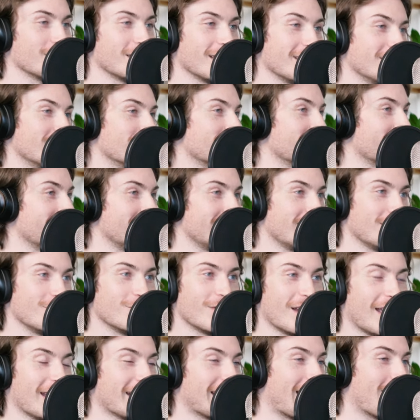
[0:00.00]
But they just
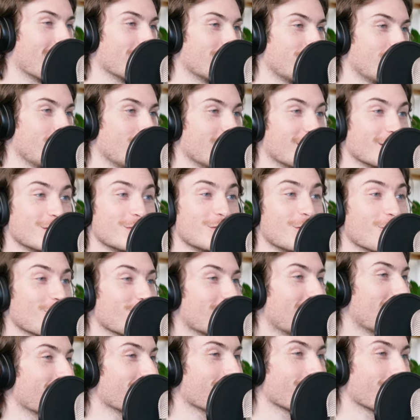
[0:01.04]
continue to hang out with you because you're their